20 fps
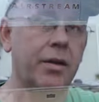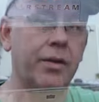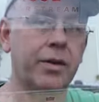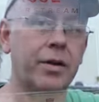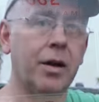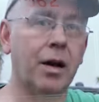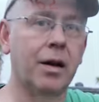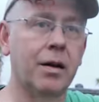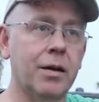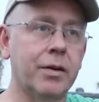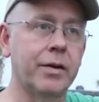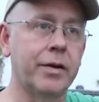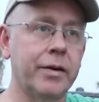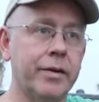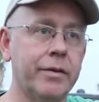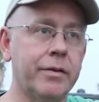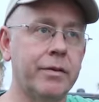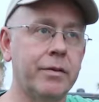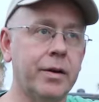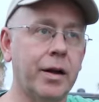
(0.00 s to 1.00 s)
on the color
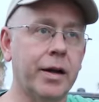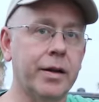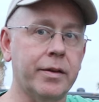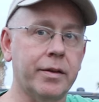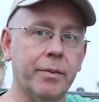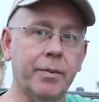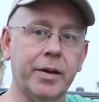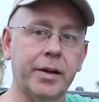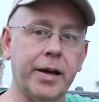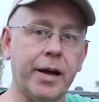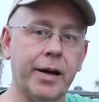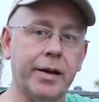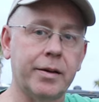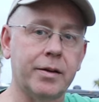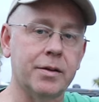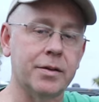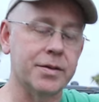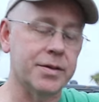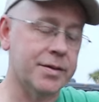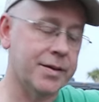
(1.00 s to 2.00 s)
and not the
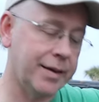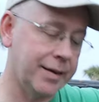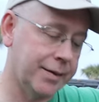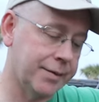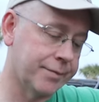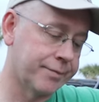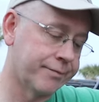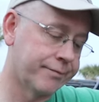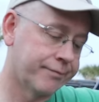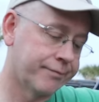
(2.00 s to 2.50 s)
mechanicals. So,